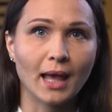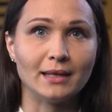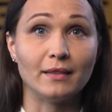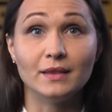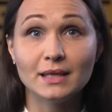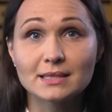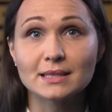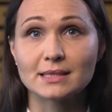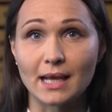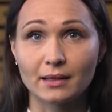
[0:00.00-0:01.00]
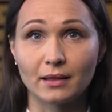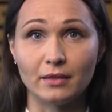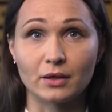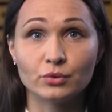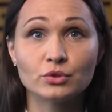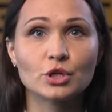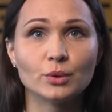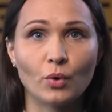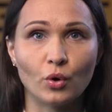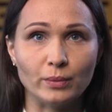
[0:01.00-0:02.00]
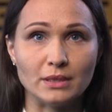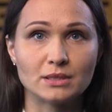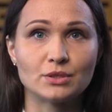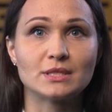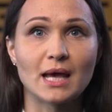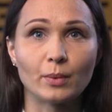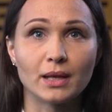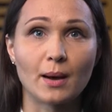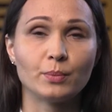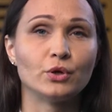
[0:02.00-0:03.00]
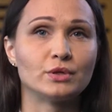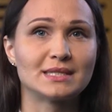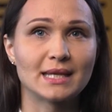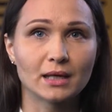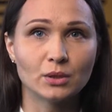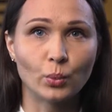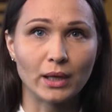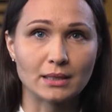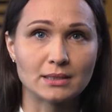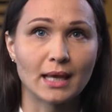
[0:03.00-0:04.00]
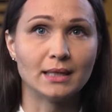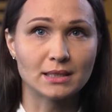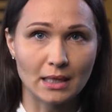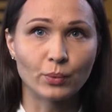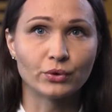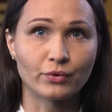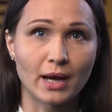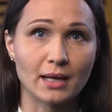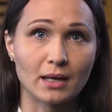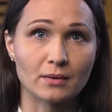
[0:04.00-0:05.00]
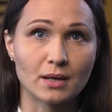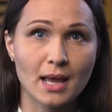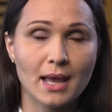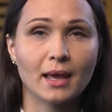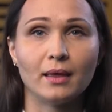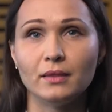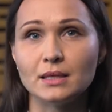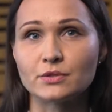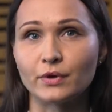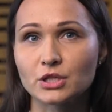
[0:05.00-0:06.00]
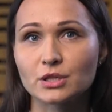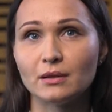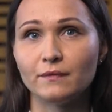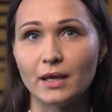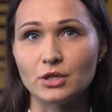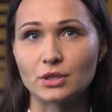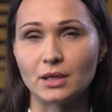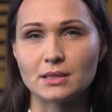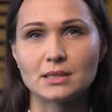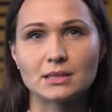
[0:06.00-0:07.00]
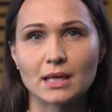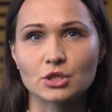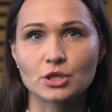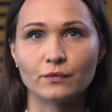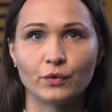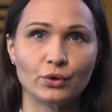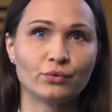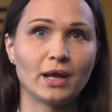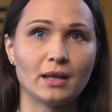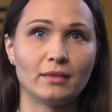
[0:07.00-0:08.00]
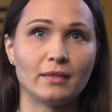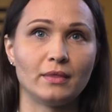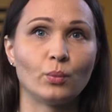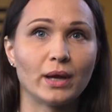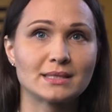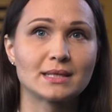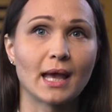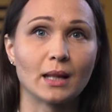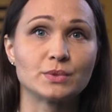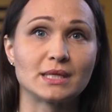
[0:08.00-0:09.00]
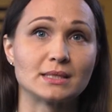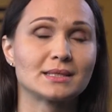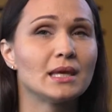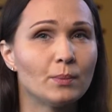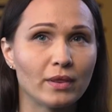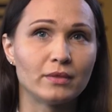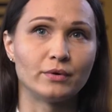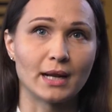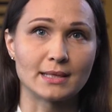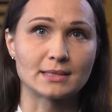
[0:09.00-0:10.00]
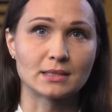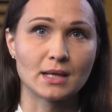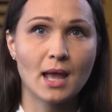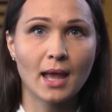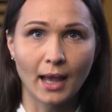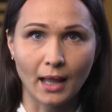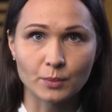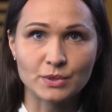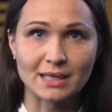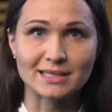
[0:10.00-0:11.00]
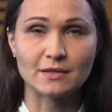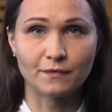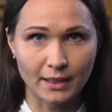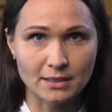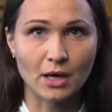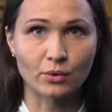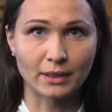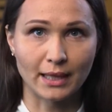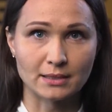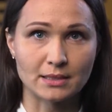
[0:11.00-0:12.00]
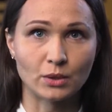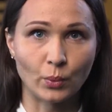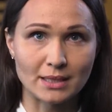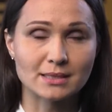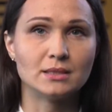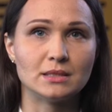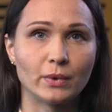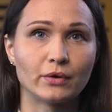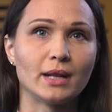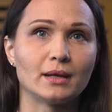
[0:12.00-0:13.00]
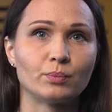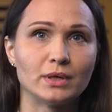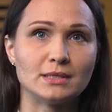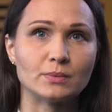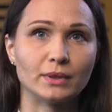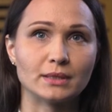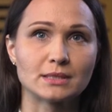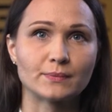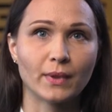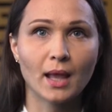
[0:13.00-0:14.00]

And at this exactly the crucial moment to summon up your second wind and keep on running. In this Russian invasion, it's essential for Ukraine that the West helps us keep in the race, helps us defend our land and Western democratic principles,